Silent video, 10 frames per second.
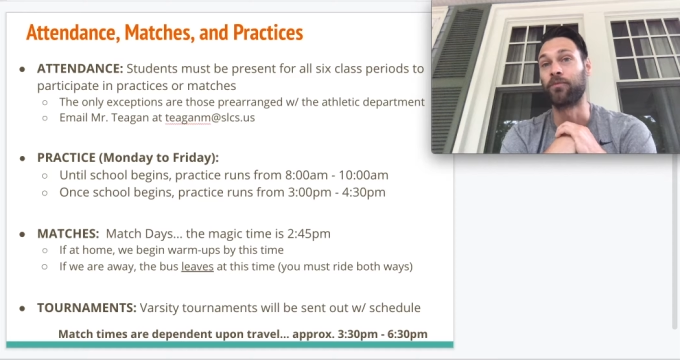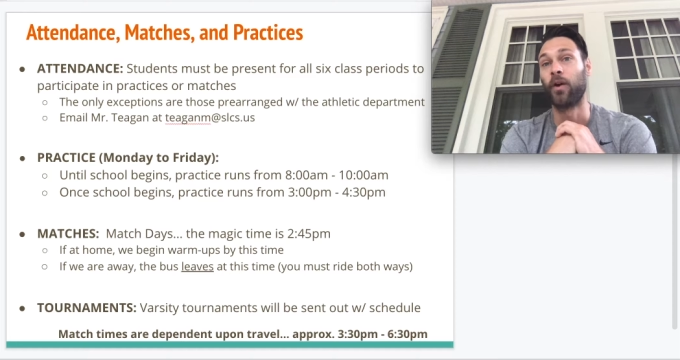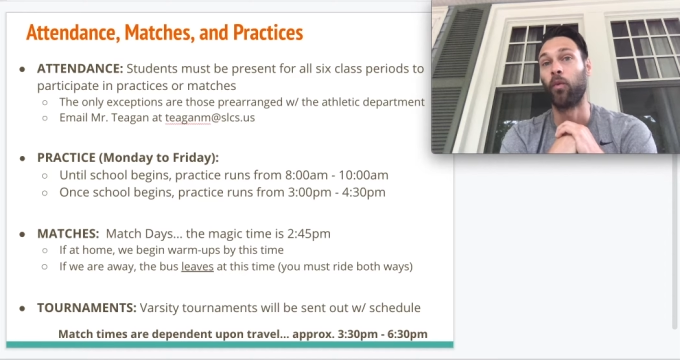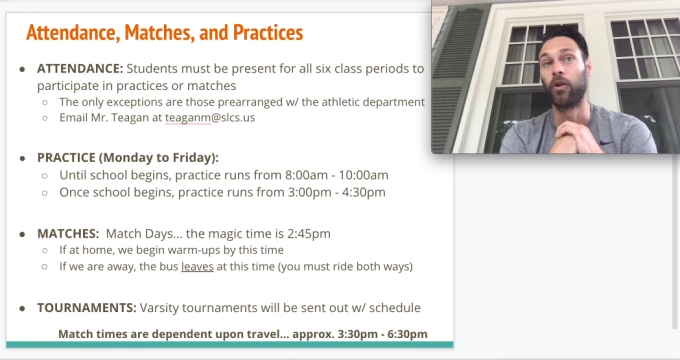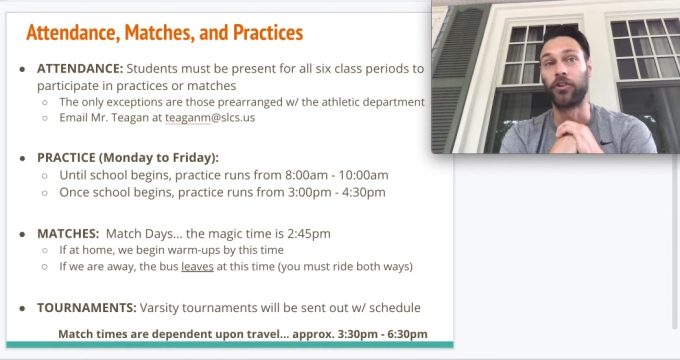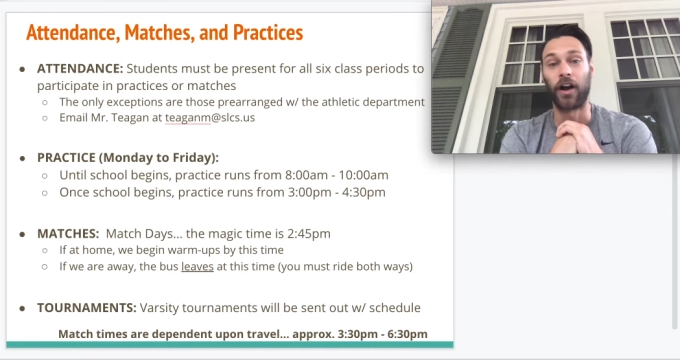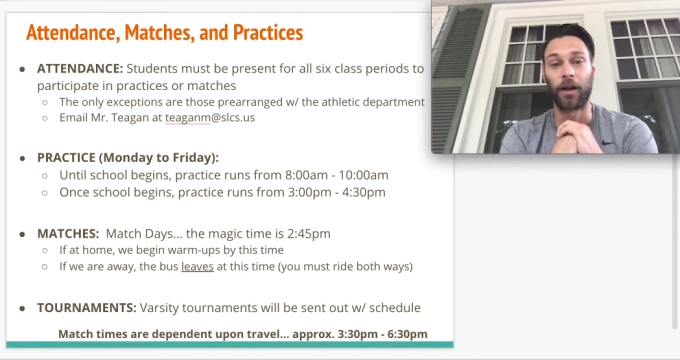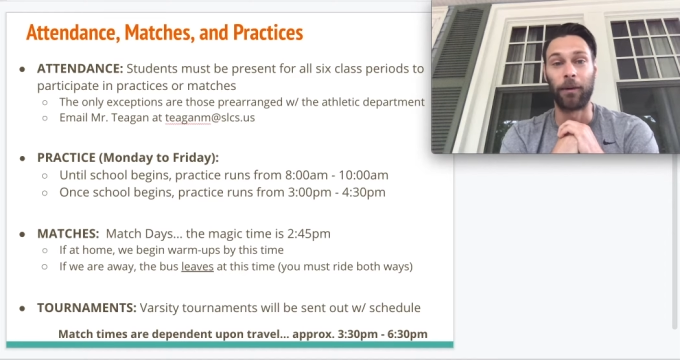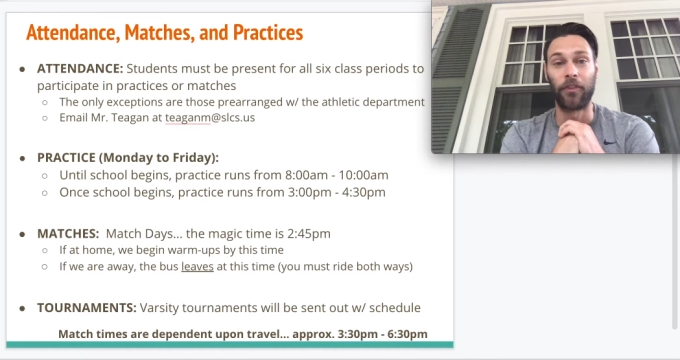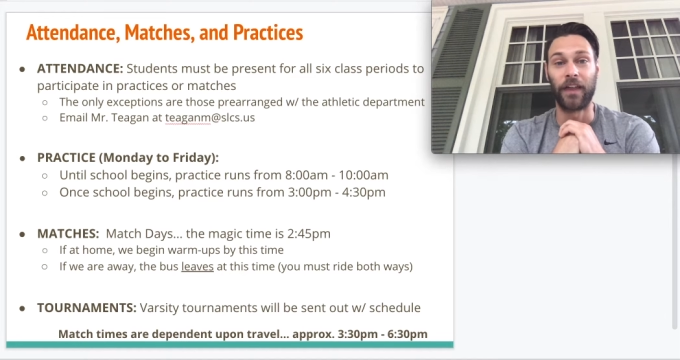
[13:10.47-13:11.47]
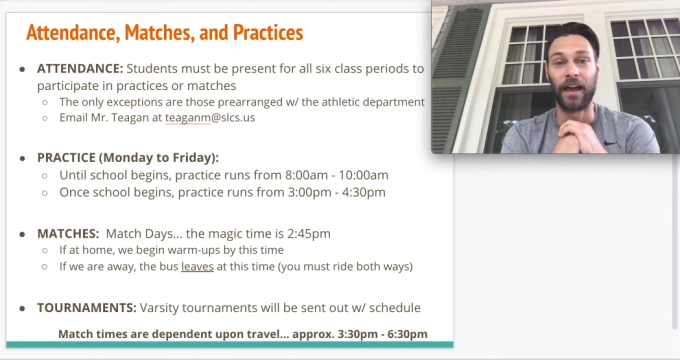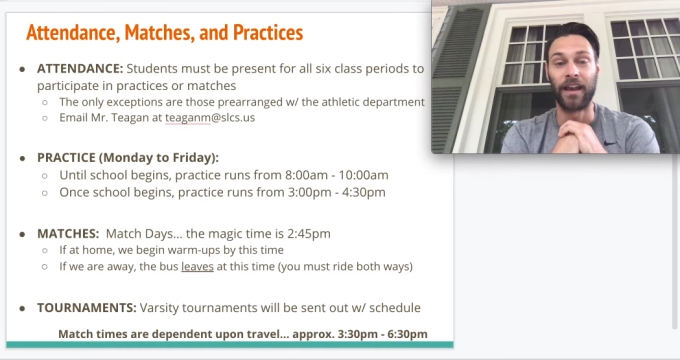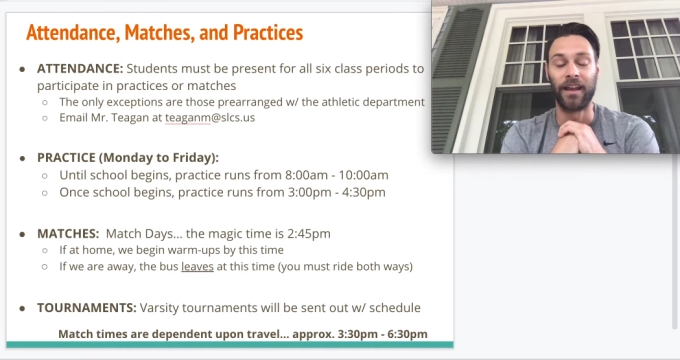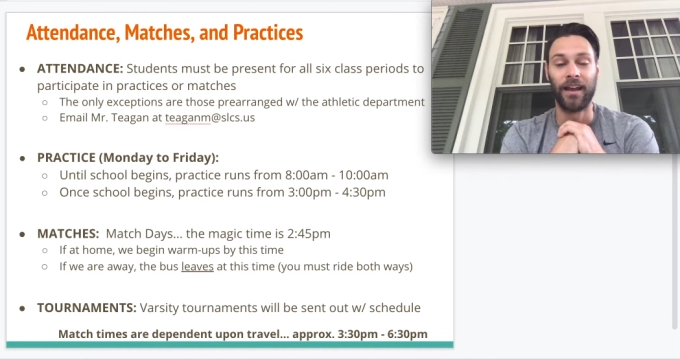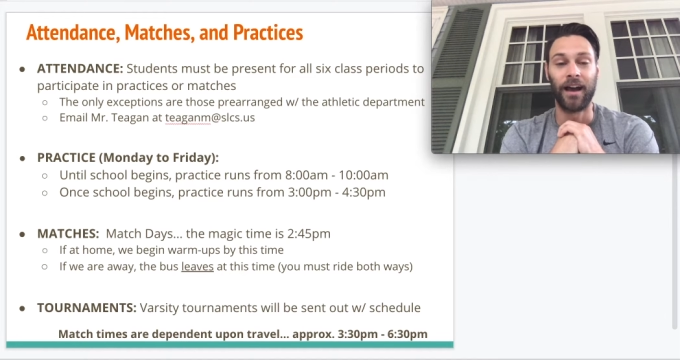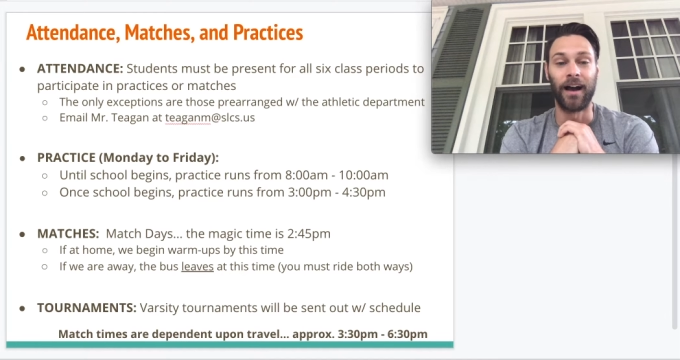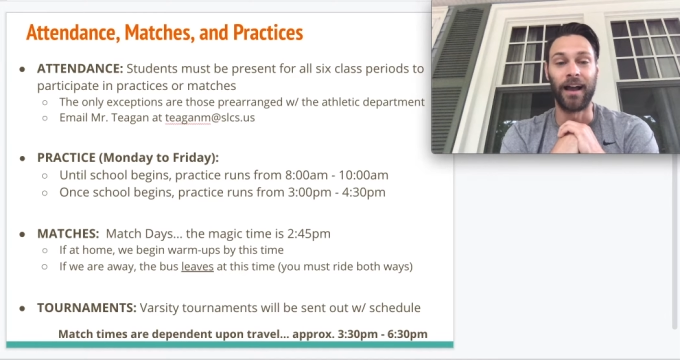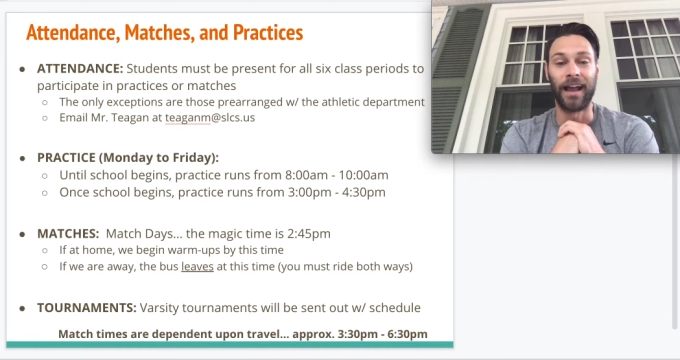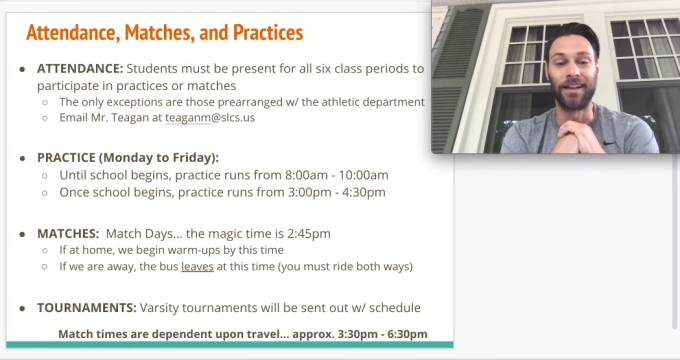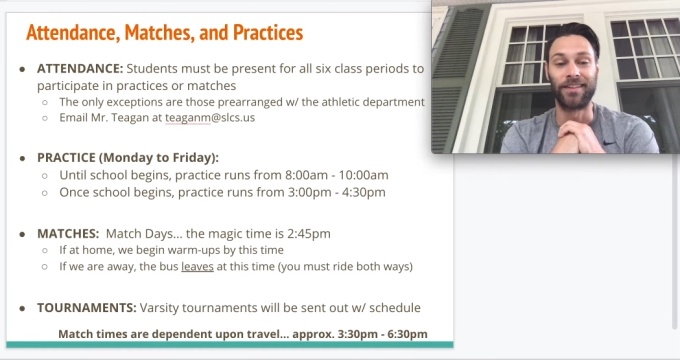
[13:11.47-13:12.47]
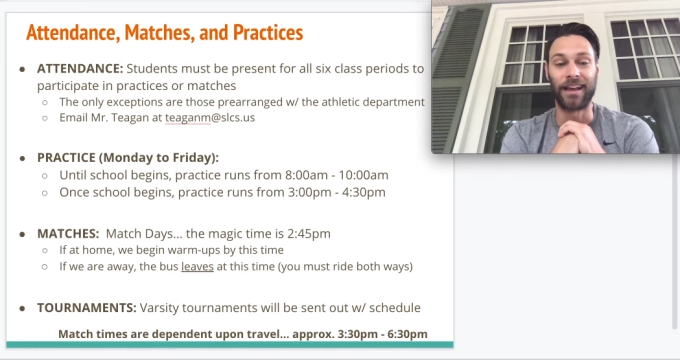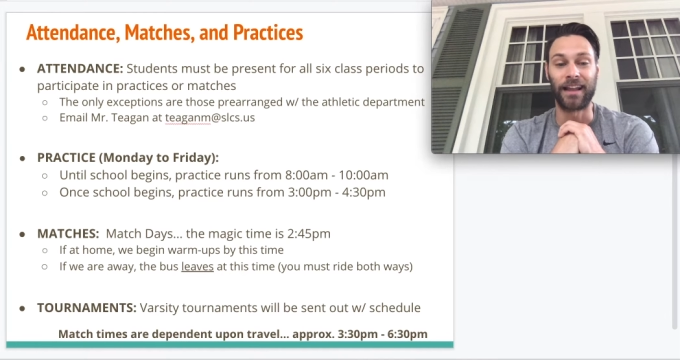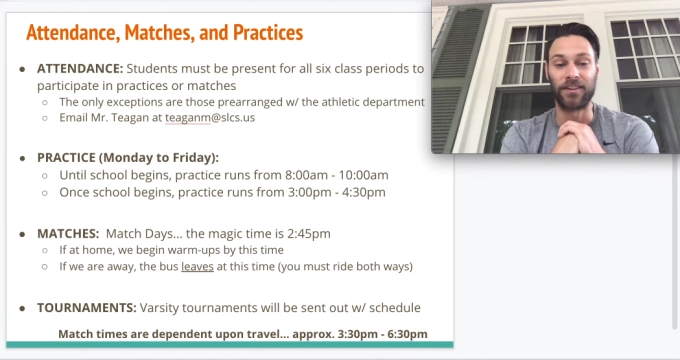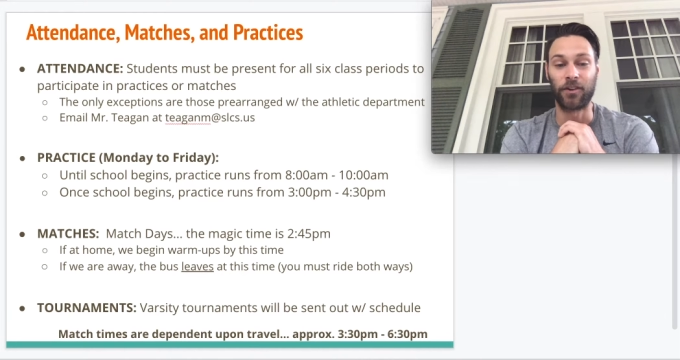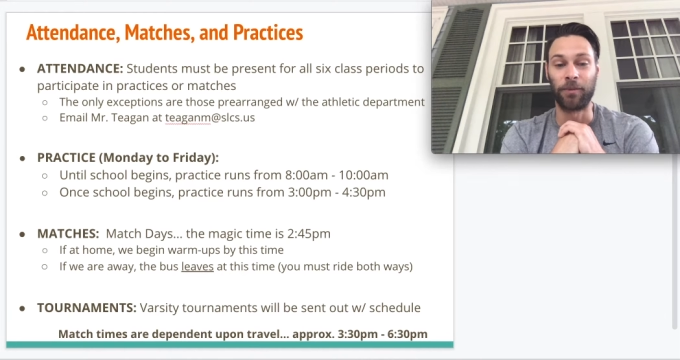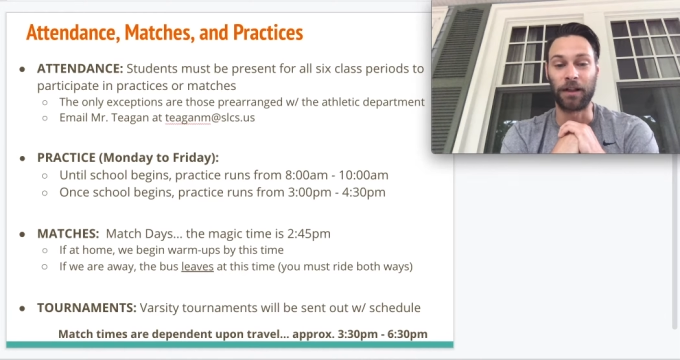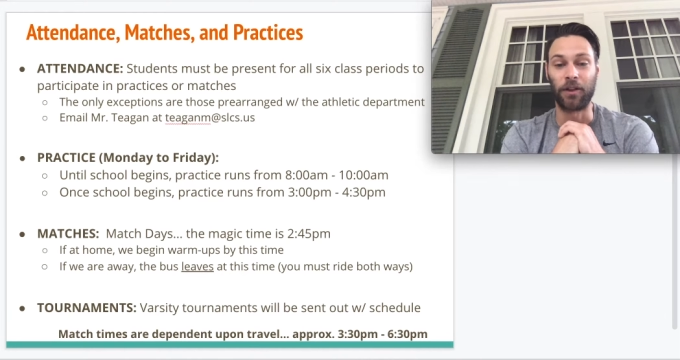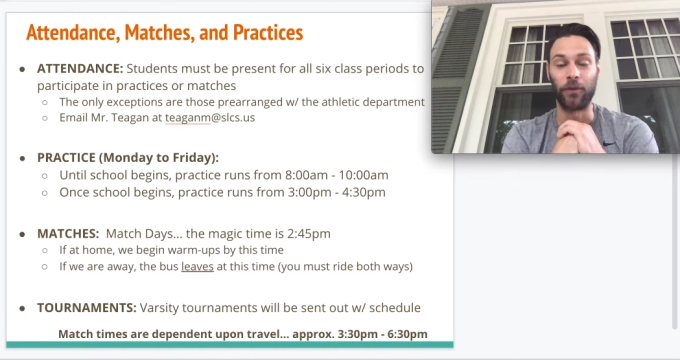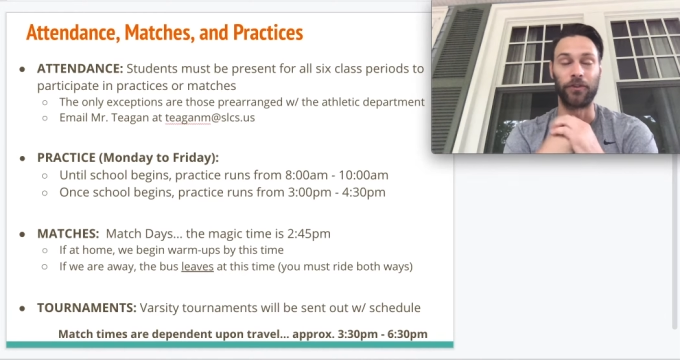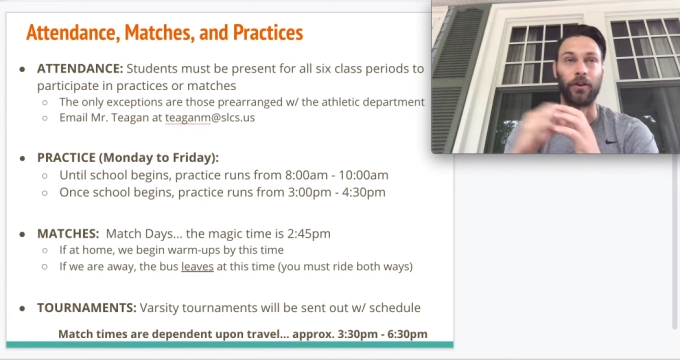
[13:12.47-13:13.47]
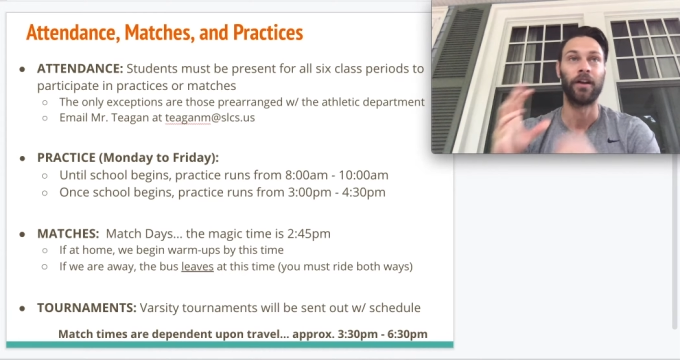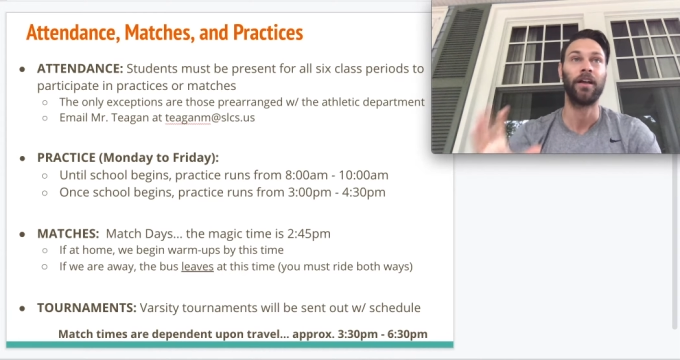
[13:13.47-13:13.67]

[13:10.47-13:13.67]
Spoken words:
We'll talk about that as that gets a little bit closer.